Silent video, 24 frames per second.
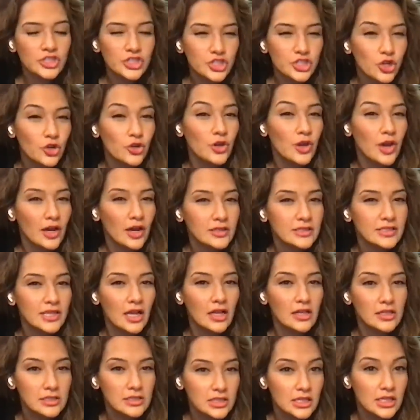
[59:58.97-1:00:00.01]
to show you how
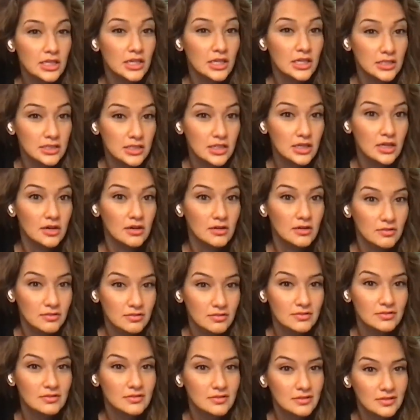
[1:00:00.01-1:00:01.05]
talented he is, though.
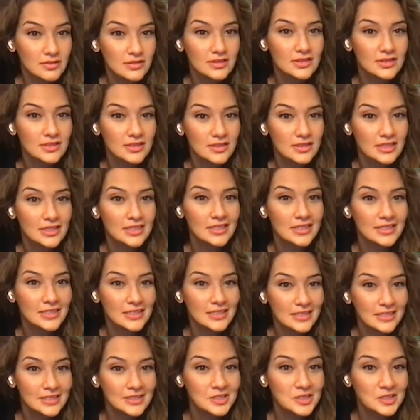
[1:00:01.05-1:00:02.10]

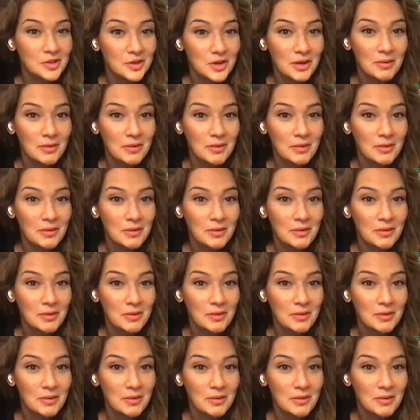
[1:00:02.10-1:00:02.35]
Do you know